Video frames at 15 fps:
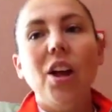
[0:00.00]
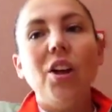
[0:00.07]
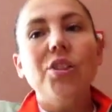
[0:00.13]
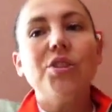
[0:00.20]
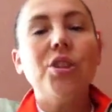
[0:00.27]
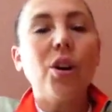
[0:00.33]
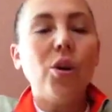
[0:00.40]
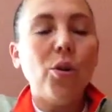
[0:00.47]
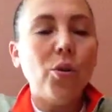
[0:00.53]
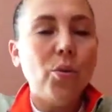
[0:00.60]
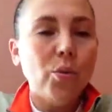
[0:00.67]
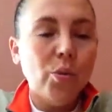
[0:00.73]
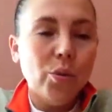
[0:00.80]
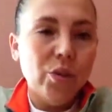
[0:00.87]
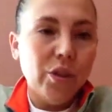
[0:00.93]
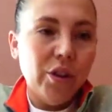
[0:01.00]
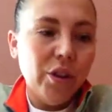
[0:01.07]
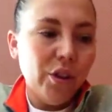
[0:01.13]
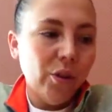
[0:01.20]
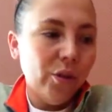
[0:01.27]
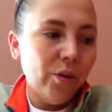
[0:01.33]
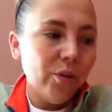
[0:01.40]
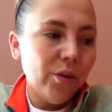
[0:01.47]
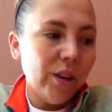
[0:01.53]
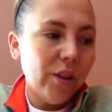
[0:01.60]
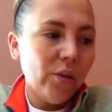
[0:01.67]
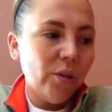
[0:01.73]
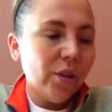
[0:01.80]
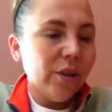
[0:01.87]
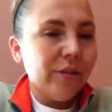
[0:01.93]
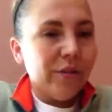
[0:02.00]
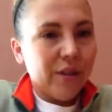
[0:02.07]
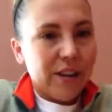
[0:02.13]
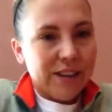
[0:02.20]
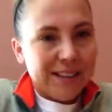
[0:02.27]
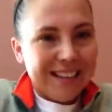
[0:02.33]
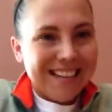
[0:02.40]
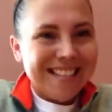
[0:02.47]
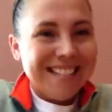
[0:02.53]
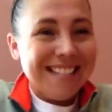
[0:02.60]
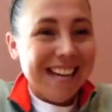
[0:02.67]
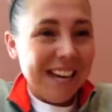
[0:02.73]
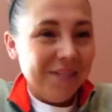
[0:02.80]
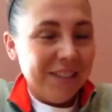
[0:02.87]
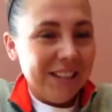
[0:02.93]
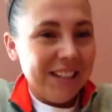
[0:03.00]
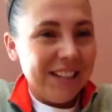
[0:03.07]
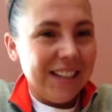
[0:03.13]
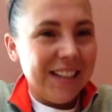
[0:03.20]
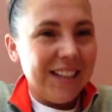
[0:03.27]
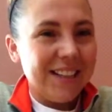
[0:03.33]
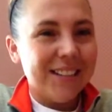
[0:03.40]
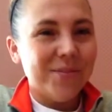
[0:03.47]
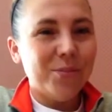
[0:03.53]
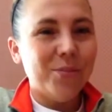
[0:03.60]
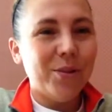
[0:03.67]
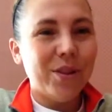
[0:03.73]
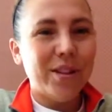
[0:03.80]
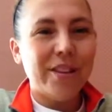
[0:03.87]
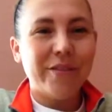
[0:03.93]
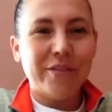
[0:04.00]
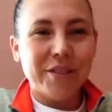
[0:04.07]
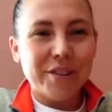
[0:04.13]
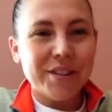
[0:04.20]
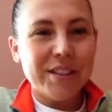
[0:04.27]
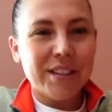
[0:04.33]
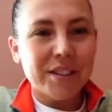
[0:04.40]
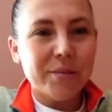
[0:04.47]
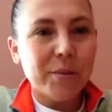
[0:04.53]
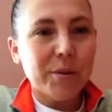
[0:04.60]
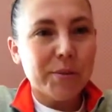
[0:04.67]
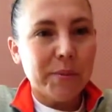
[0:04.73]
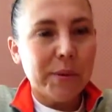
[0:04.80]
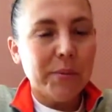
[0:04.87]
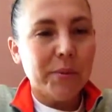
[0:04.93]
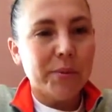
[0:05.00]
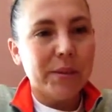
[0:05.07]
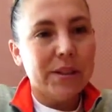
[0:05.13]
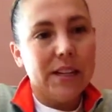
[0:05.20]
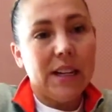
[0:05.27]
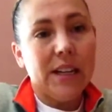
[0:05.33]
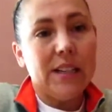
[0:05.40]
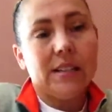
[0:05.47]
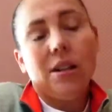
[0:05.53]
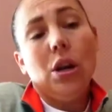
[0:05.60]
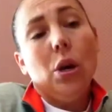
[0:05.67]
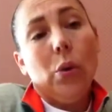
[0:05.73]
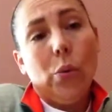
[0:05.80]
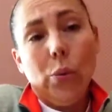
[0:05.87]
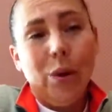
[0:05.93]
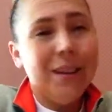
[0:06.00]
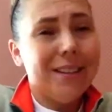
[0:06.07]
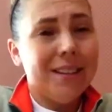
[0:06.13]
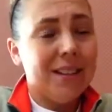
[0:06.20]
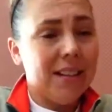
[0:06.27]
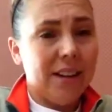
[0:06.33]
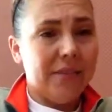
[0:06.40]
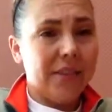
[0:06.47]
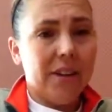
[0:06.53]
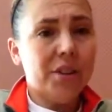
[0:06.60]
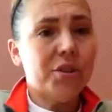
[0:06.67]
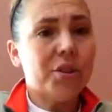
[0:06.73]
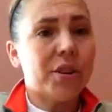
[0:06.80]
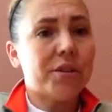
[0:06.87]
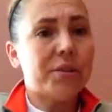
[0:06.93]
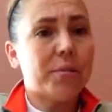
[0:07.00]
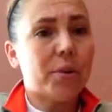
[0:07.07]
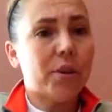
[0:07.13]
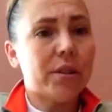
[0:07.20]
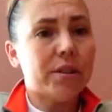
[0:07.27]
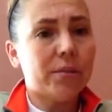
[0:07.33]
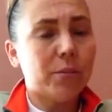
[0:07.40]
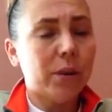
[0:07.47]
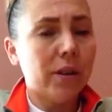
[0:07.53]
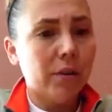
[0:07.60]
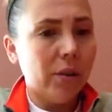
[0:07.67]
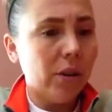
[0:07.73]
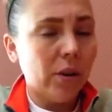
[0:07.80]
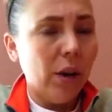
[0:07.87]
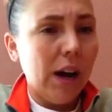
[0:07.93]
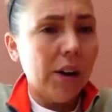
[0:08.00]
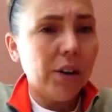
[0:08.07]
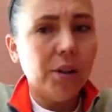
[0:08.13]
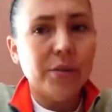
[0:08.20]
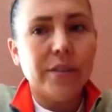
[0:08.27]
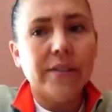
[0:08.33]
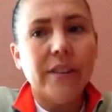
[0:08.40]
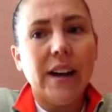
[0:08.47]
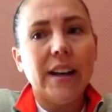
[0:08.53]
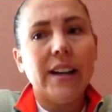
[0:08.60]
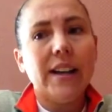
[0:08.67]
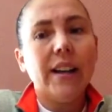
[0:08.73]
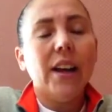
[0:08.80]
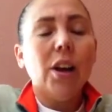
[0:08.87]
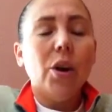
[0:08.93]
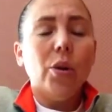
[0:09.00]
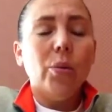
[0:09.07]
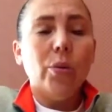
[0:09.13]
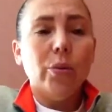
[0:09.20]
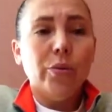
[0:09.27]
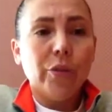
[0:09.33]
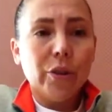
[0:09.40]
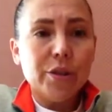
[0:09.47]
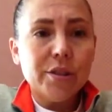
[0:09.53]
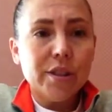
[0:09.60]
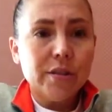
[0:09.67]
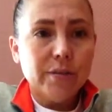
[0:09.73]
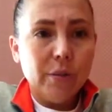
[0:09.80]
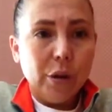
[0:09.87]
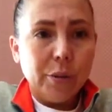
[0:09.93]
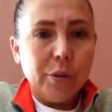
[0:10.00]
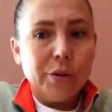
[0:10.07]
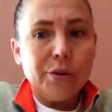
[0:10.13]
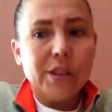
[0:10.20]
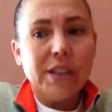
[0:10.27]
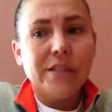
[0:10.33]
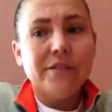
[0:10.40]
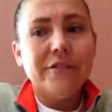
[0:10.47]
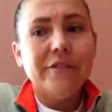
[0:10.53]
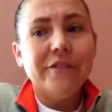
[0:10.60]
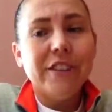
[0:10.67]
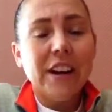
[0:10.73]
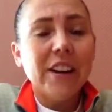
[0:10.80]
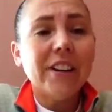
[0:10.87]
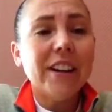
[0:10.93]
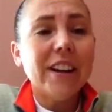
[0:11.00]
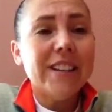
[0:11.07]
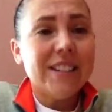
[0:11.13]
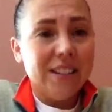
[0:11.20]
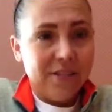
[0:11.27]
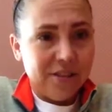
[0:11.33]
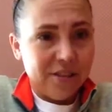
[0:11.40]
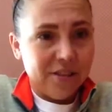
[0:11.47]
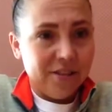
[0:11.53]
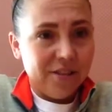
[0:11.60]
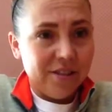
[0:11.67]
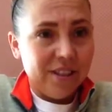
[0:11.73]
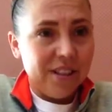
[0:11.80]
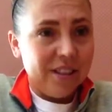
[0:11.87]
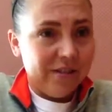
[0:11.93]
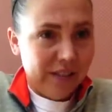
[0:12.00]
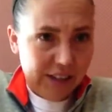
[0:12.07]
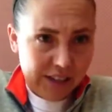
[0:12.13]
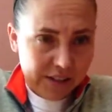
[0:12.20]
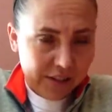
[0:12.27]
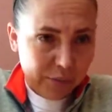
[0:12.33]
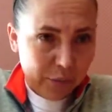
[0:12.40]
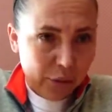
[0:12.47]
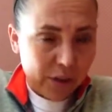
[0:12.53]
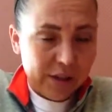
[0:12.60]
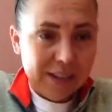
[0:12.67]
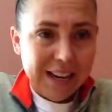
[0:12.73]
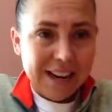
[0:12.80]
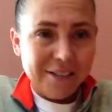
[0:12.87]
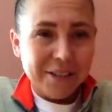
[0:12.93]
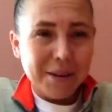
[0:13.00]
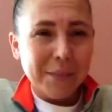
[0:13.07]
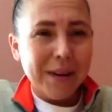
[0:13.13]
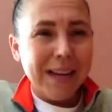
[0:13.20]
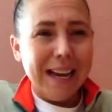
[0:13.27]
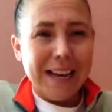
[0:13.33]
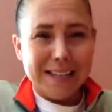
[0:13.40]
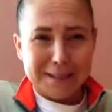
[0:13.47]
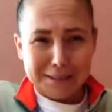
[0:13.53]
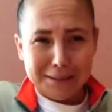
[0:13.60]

So, in order for us to kind of dive into this, one of the first things most people would say is, what's the definition of sports? How do you define it? Well, first and foremost, it's very difficult to define sports. Everybody has a